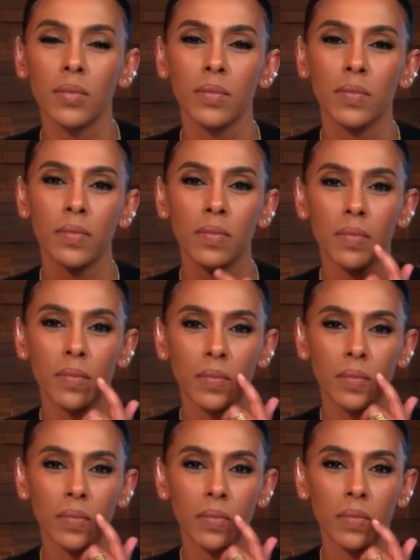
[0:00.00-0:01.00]

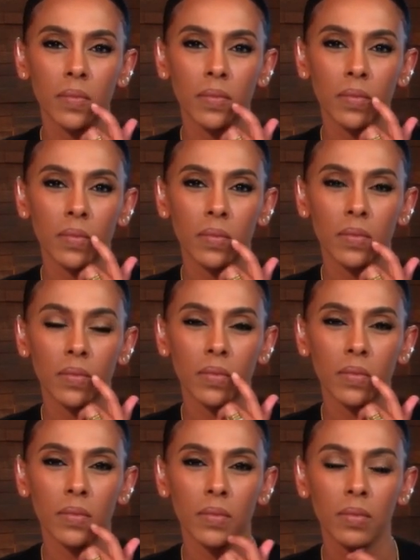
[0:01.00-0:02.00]

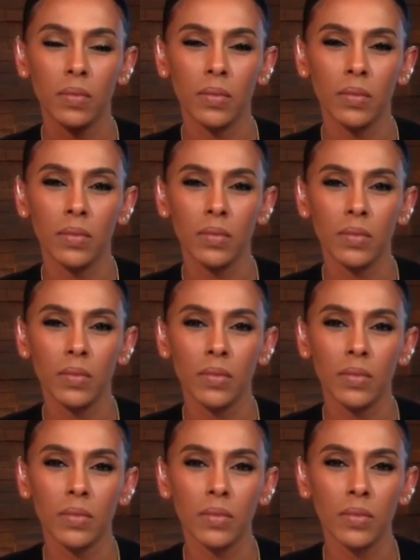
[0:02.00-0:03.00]

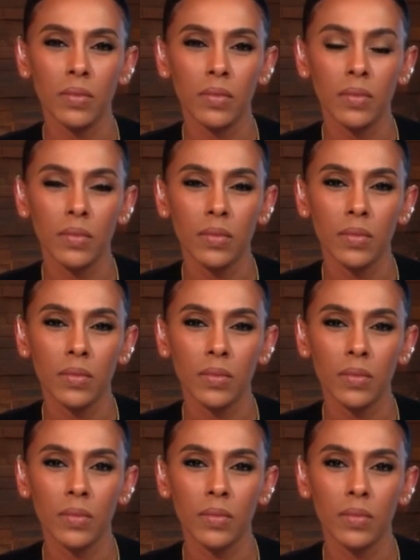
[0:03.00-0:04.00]

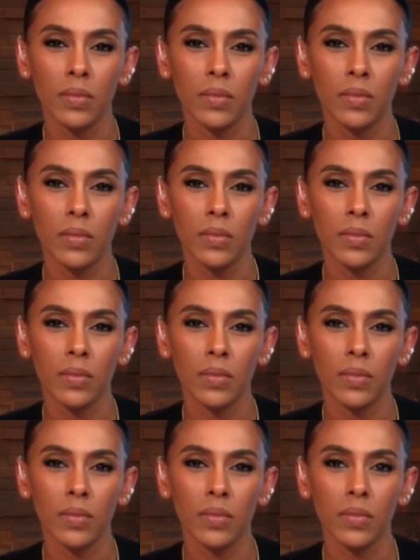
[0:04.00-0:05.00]

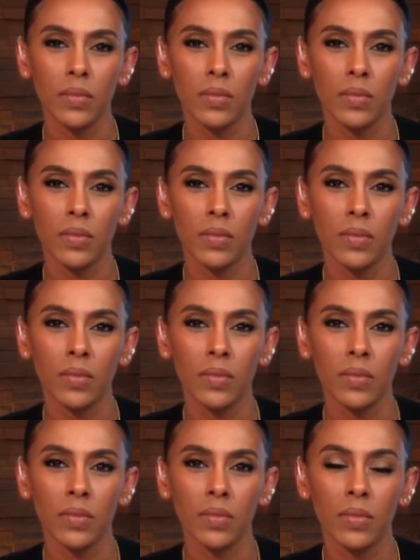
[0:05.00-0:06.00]

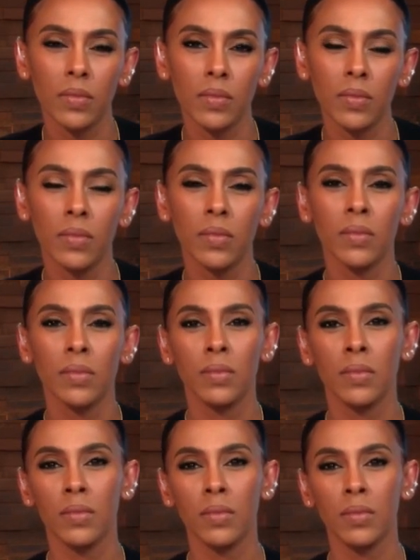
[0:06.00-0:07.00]

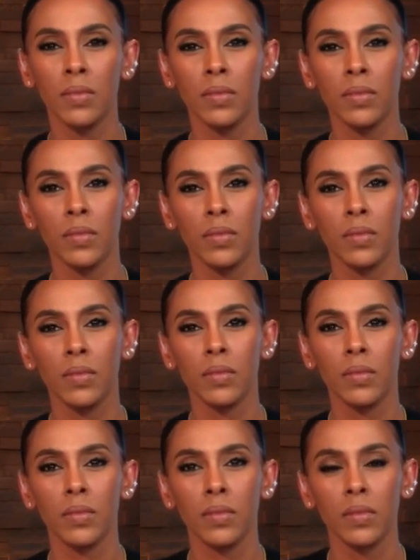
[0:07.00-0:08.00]
(silent)